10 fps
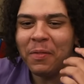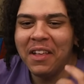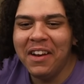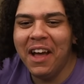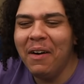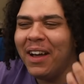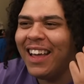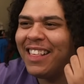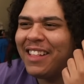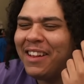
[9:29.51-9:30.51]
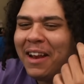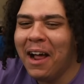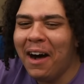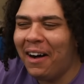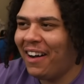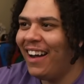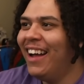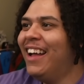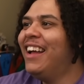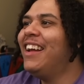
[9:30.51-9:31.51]
No, it is not!
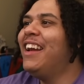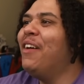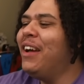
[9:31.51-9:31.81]
No,